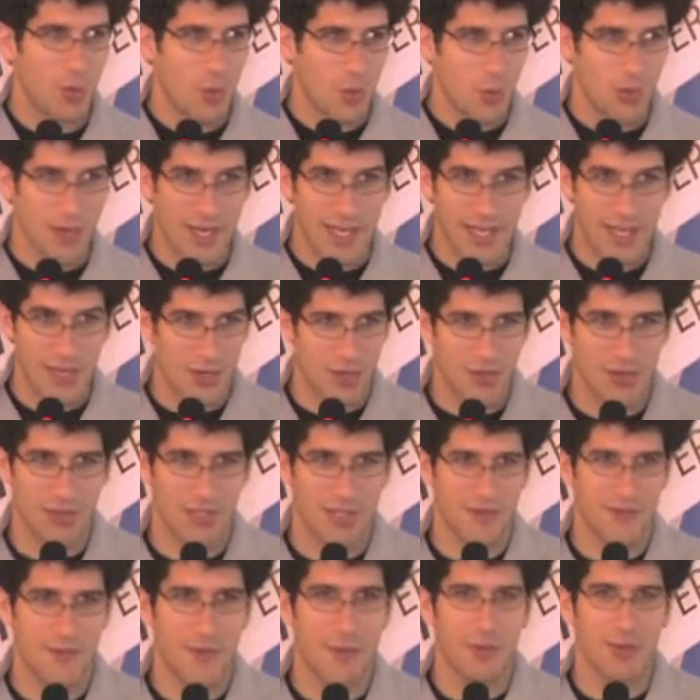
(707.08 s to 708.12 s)
when I call
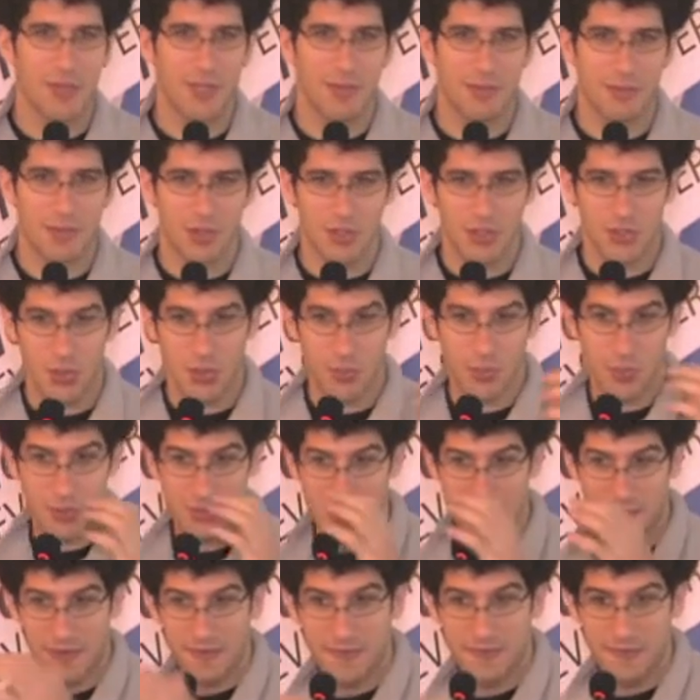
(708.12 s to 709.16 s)
this phone number, Tropo
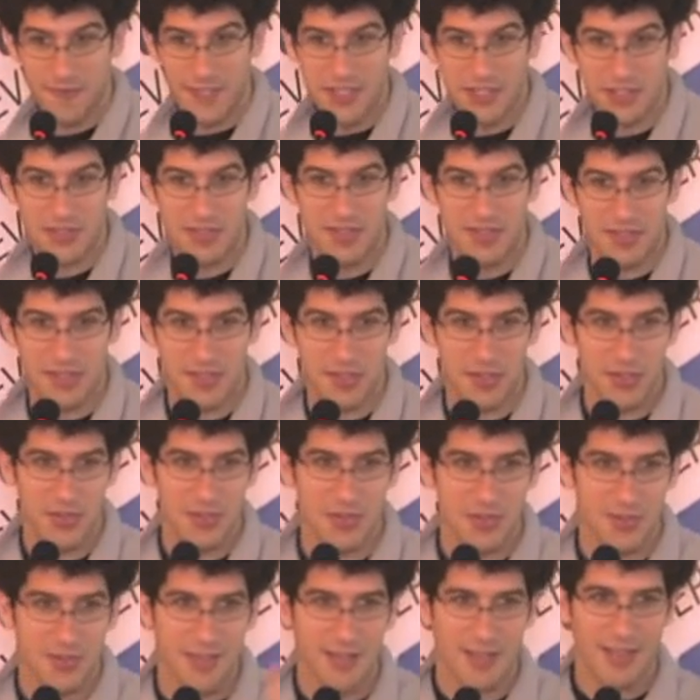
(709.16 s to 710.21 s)
is going to fetch this
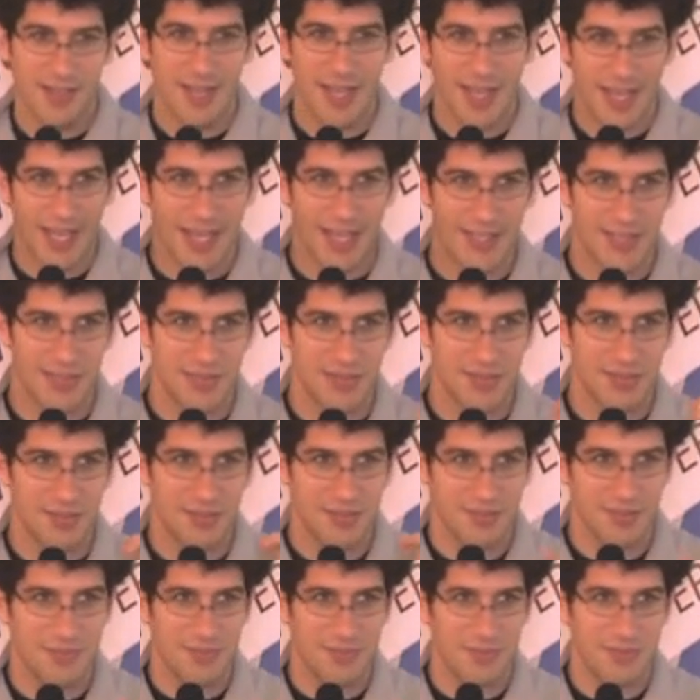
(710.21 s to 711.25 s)
code and
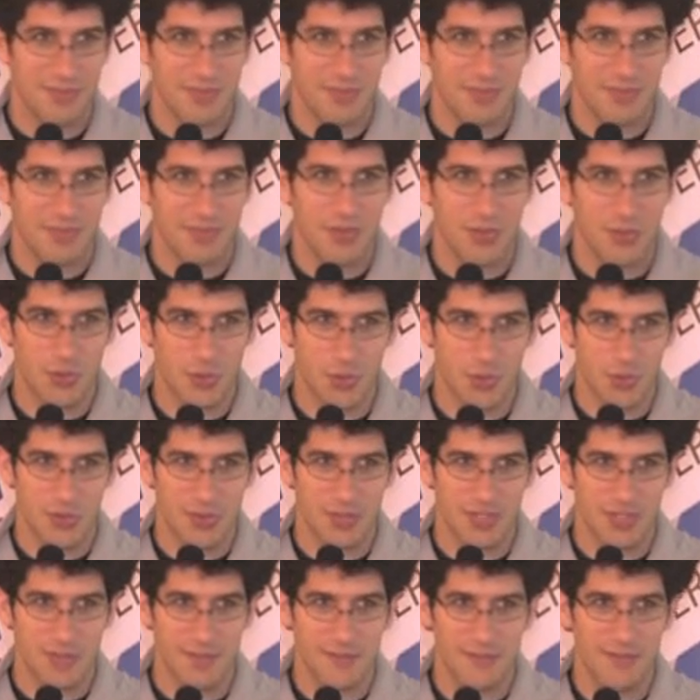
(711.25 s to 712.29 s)
do cool
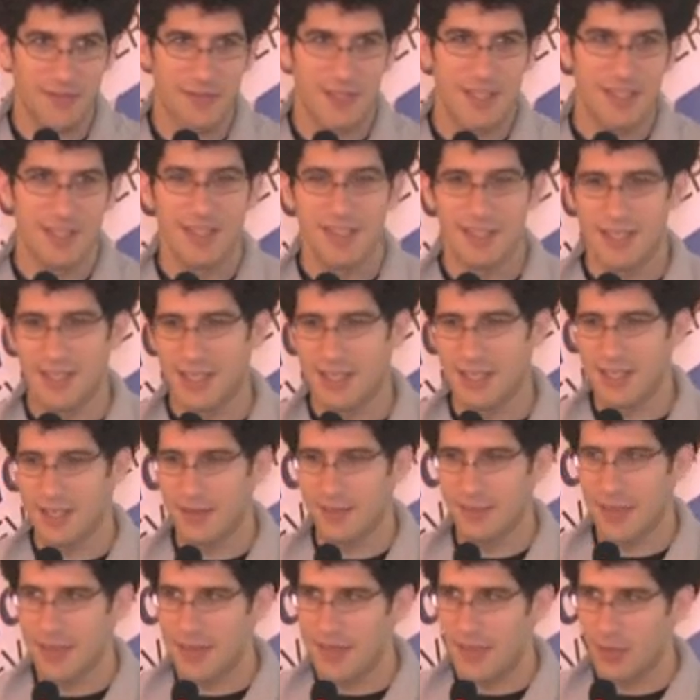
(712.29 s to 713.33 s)
stuff.
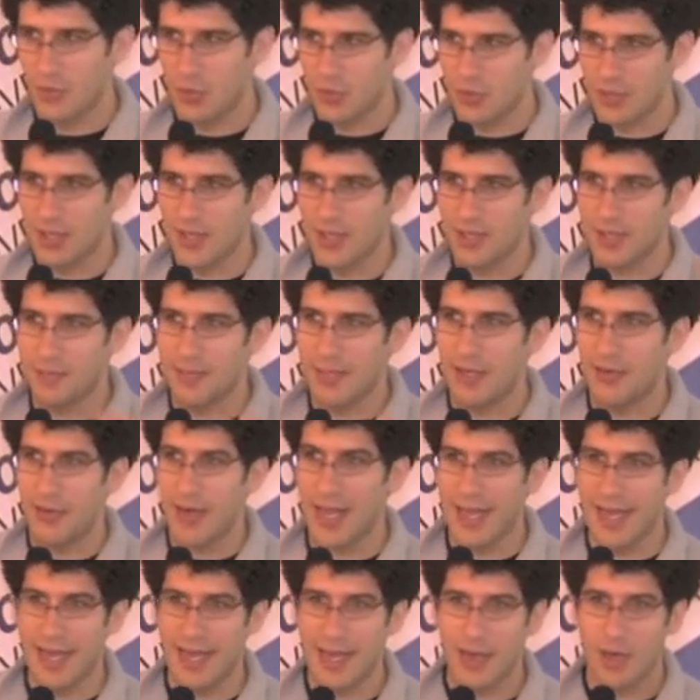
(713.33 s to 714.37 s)
And then we'll talk about
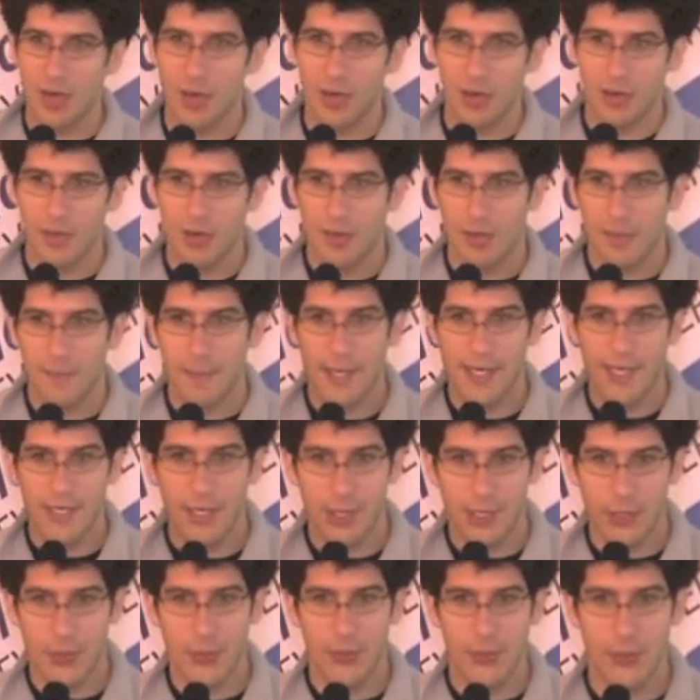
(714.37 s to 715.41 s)
how my
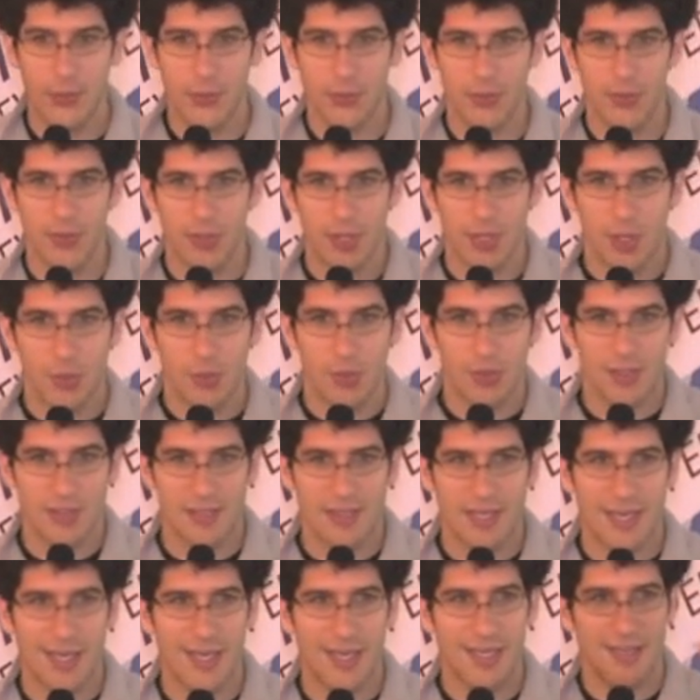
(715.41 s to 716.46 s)
code was
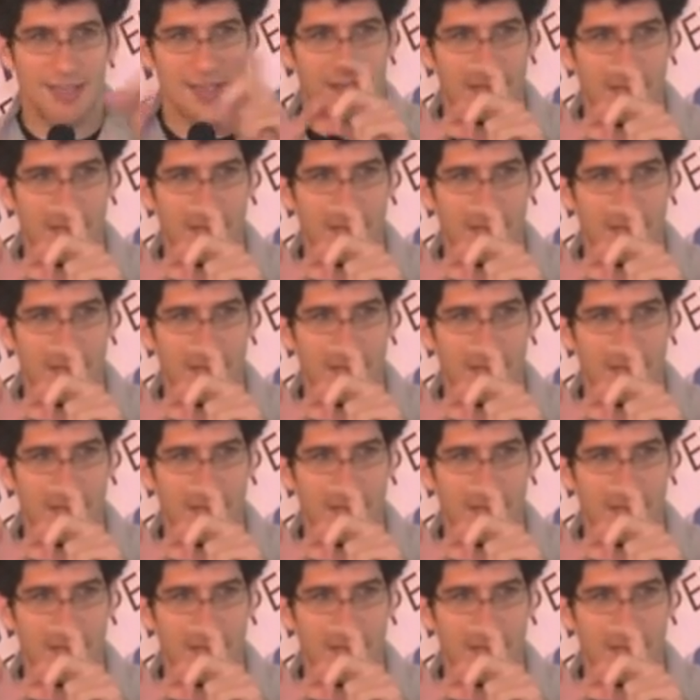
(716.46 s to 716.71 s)
tied to